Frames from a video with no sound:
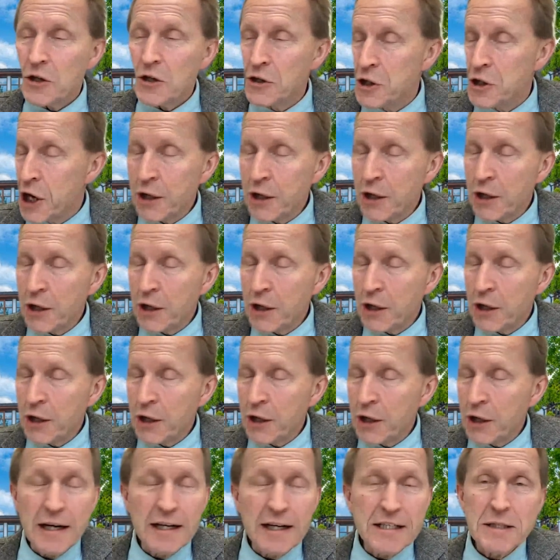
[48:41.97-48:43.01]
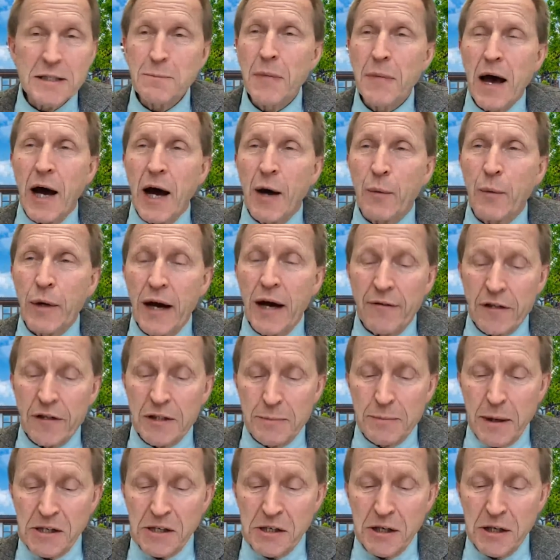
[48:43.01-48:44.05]
journalism,
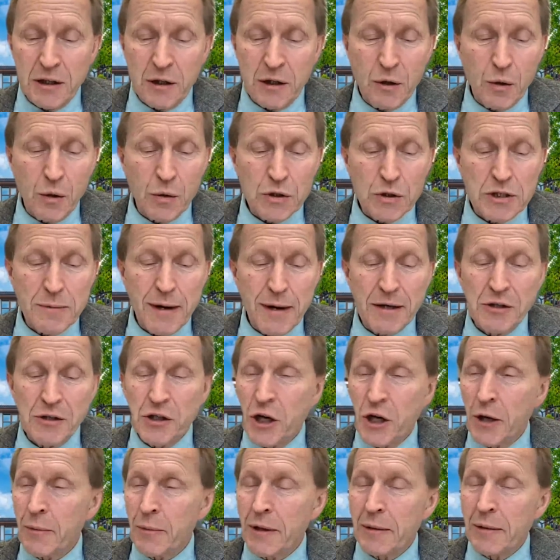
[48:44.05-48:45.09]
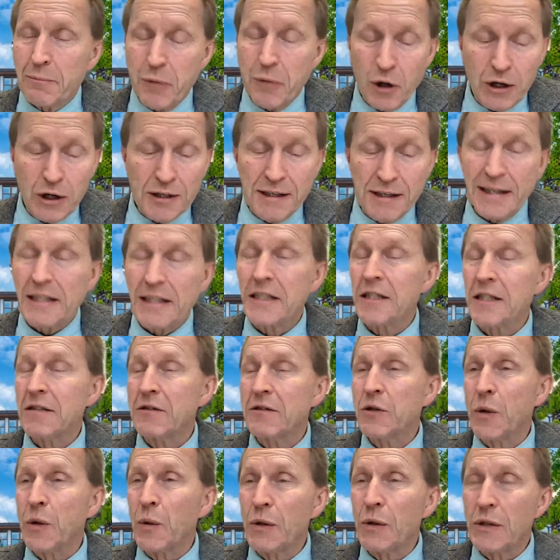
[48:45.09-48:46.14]
and we have a special course about German
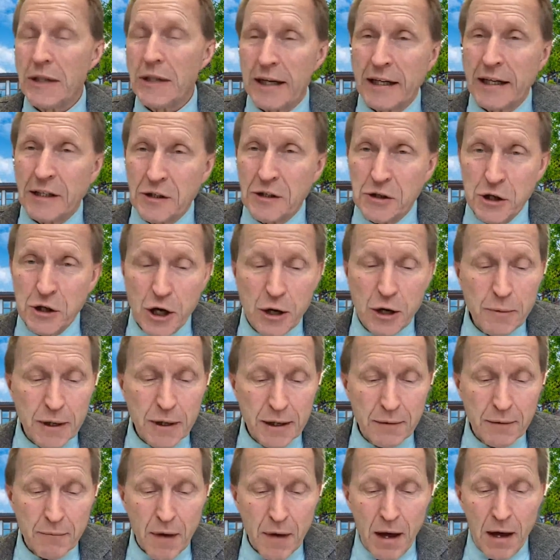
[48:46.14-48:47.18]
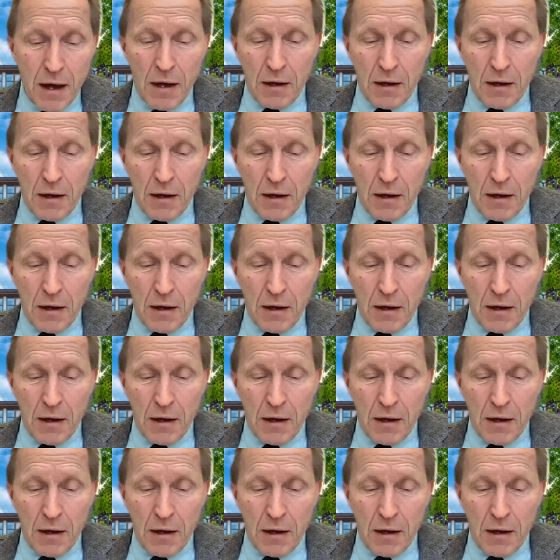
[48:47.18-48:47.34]
politics taught in German.